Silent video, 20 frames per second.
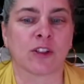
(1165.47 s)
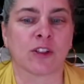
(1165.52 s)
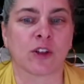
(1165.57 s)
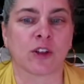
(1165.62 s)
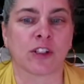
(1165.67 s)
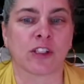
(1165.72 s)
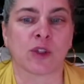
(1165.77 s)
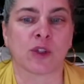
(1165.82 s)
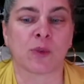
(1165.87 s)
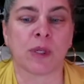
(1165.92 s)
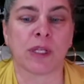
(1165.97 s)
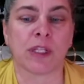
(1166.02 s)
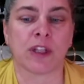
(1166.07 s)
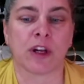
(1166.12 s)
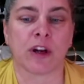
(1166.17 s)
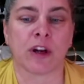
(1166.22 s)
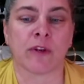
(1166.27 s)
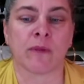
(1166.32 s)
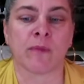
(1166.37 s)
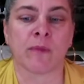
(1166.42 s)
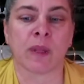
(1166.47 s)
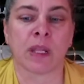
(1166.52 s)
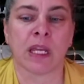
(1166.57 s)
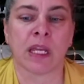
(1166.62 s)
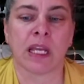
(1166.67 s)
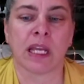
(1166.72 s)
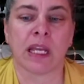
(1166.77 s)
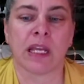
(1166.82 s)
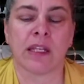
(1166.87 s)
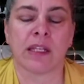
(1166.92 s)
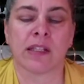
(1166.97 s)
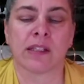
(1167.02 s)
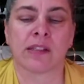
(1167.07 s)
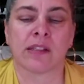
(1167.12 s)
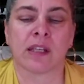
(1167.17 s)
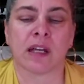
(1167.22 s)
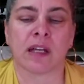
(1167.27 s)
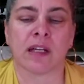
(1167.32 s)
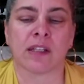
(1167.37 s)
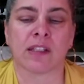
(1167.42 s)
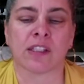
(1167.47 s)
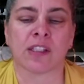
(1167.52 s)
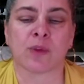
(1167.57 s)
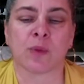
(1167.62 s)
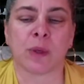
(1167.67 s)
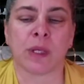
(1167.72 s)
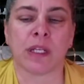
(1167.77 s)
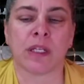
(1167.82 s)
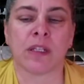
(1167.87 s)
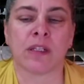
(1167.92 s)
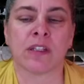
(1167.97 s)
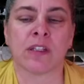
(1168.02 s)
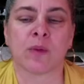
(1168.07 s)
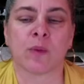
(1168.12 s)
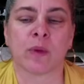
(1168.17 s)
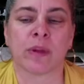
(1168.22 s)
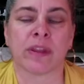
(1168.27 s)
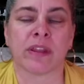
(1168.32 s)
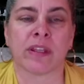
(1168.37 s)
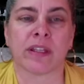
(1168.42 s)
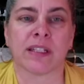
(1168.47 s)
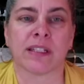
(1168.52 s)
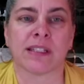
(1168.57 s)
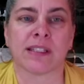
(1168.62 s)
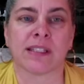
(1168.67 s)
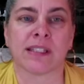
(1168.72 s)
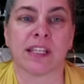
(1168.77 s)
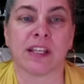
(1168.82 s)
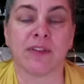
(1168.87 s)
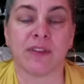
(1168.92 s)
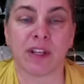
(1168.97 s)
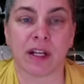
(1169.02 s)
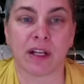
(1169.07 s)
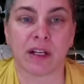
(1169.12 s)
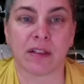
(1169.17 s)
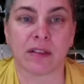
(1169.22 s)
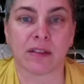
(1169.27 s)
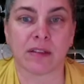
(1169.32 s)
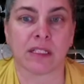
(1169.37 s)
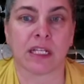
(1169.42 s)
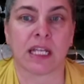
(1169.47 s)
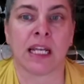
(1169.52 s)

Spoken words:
of sweet tart. It is sweetened with stevia,